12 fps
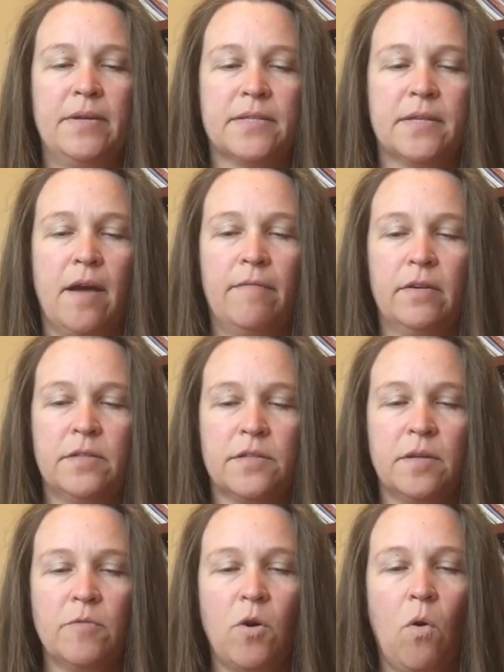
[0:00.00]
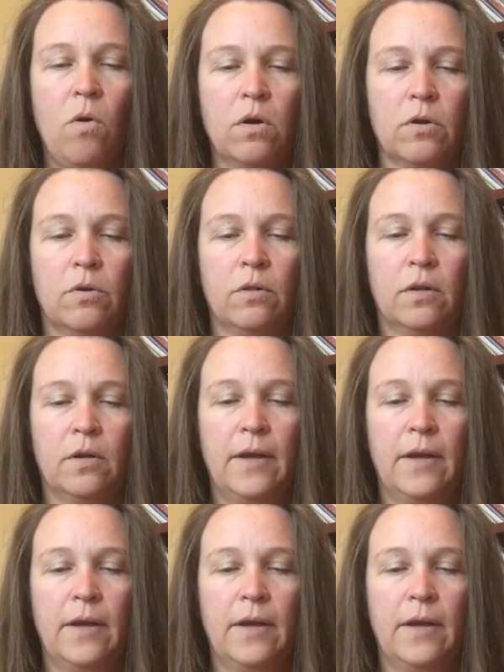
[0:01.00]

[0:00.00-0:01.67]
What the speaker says: discovered some coral.